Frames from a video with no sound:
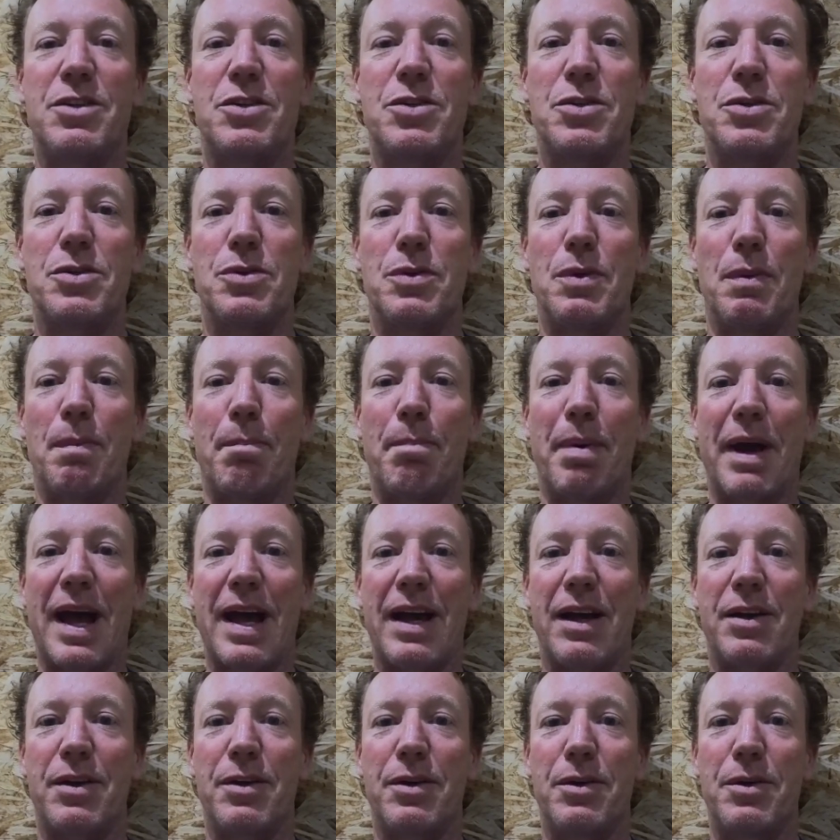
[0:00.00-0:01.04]
to
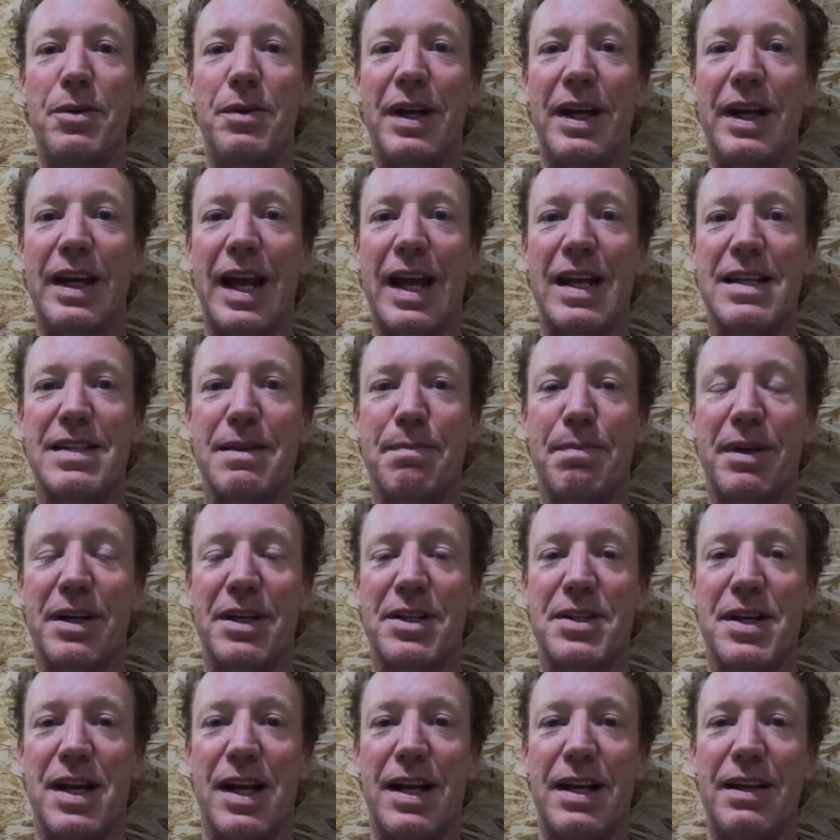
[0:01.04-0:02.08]
Baku in
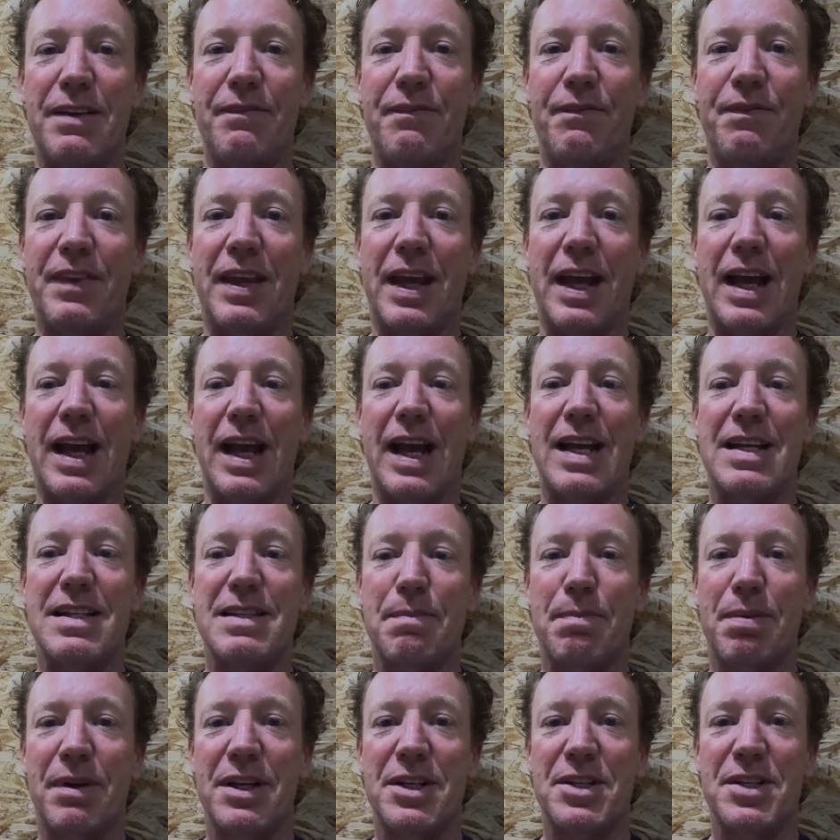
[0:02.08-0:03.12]
Azerbaijan.
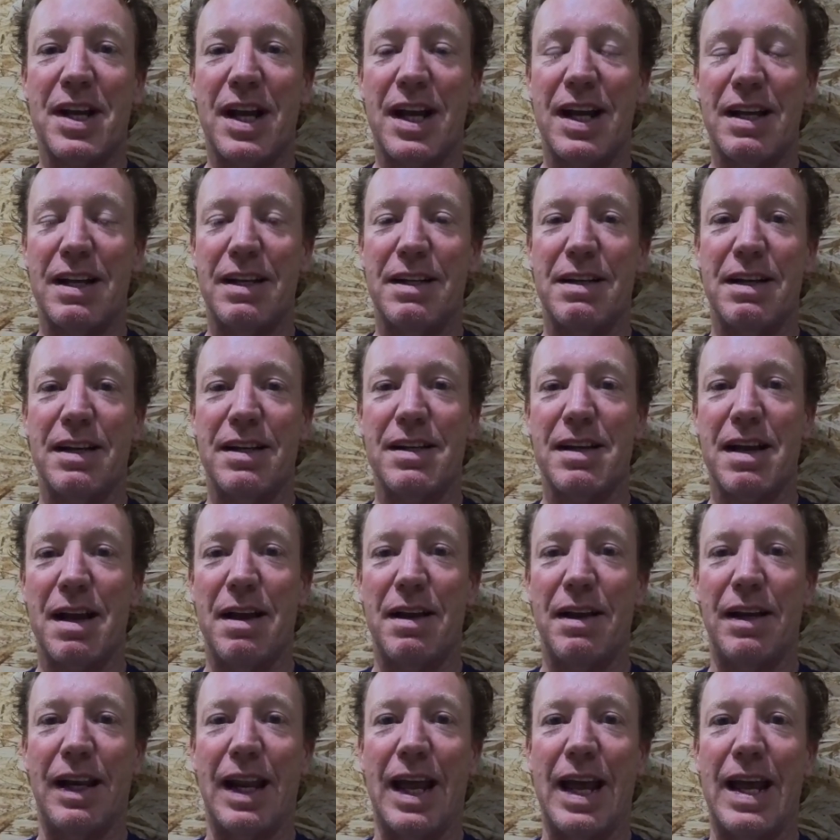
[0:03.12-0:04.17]
Azerbaijan
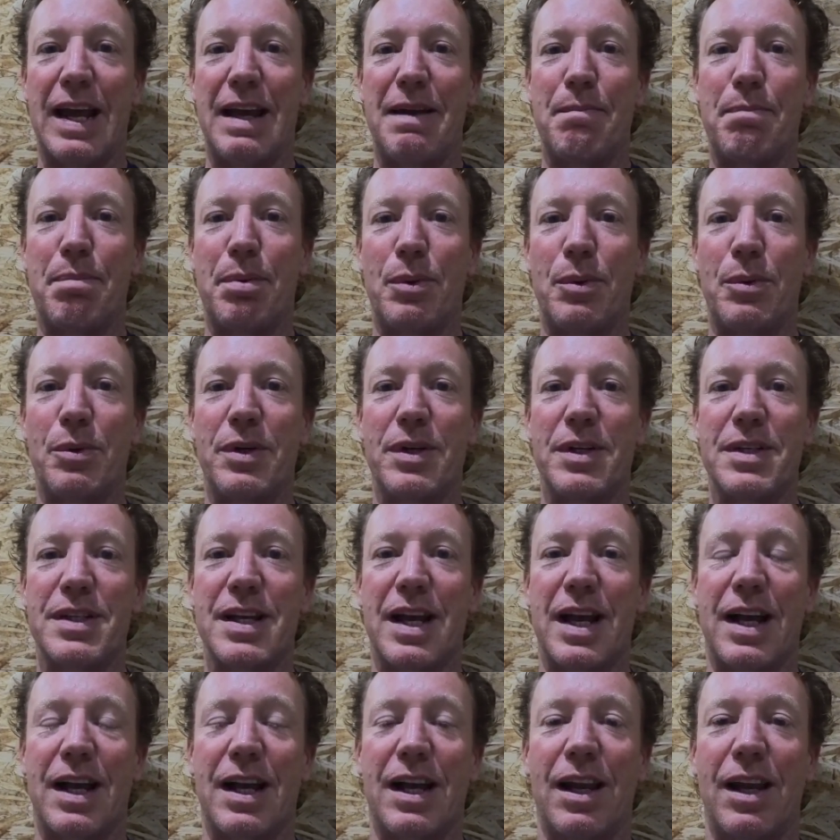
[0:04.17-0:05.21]
land borders
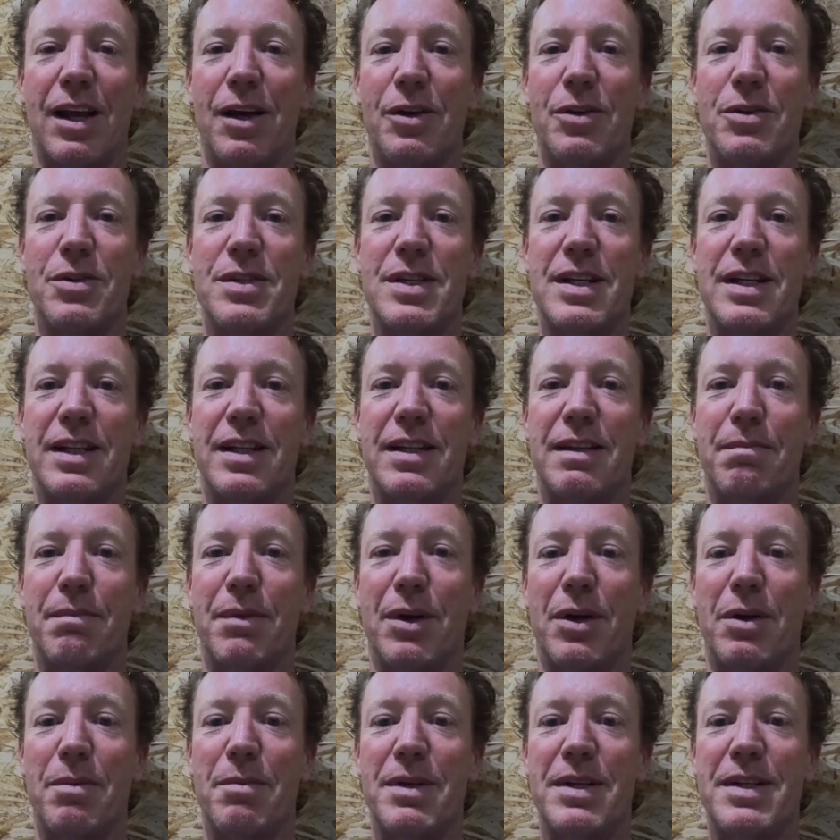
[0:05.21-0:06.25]
are closed at the
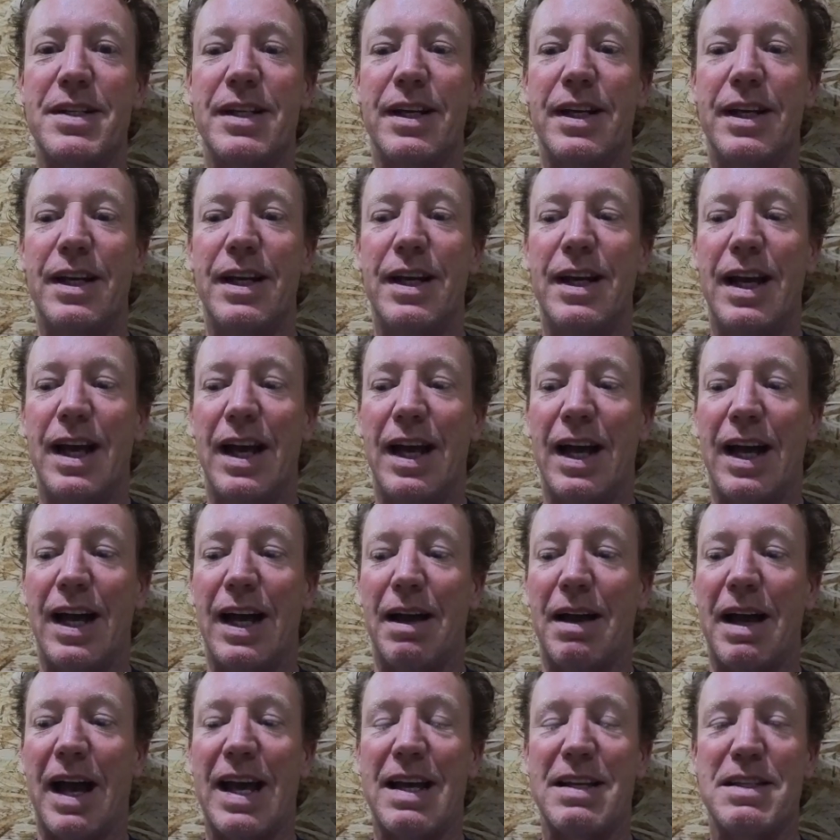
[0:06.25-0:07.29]
moment,
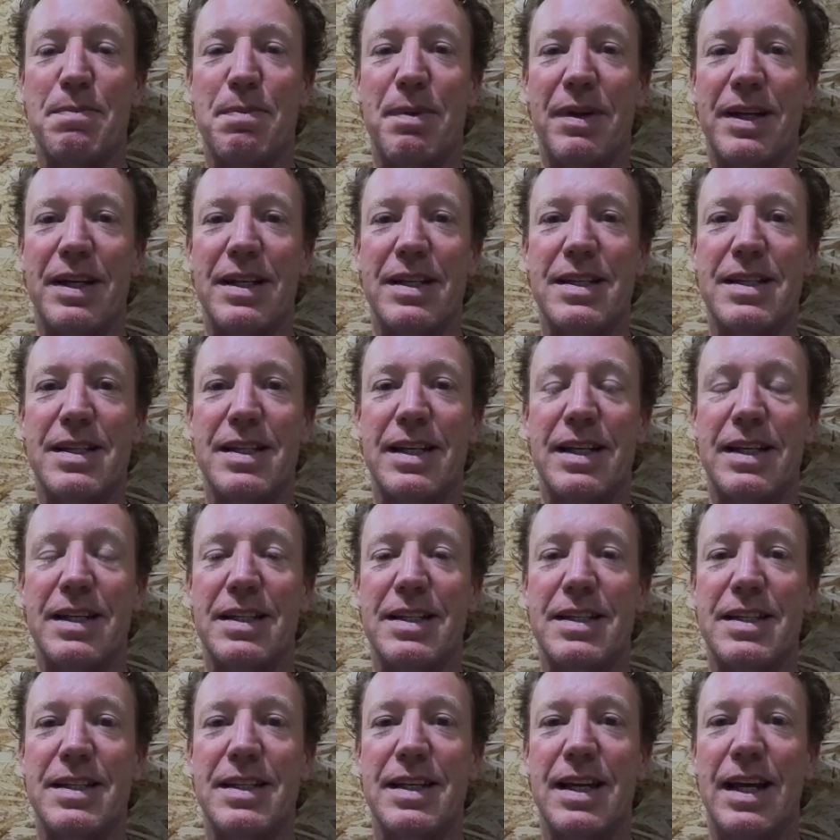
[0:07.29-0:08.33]
has been
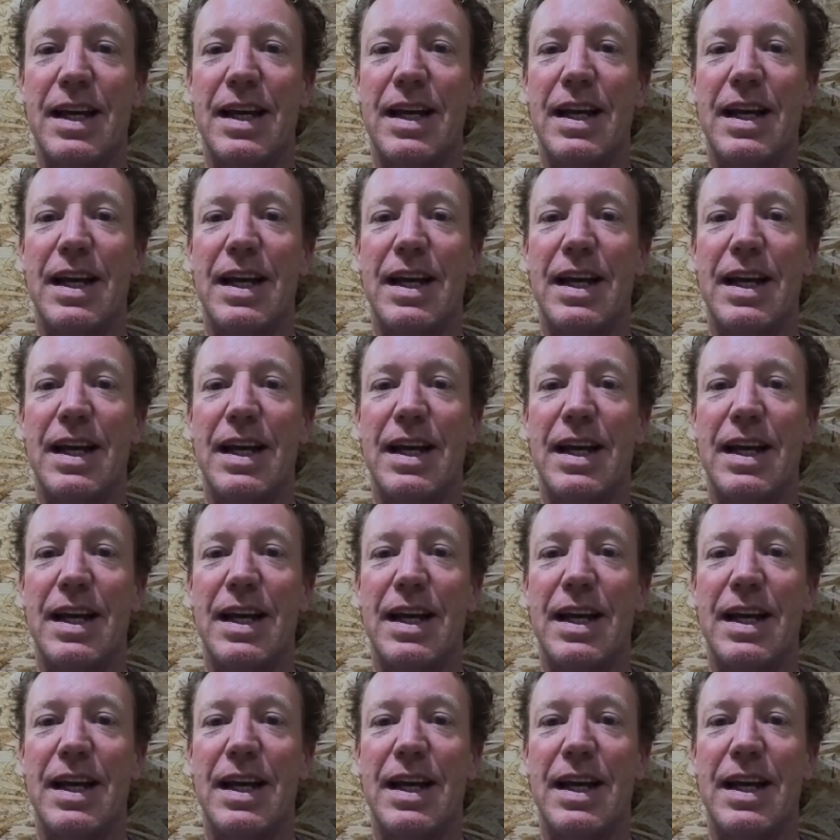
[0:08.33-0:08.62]
since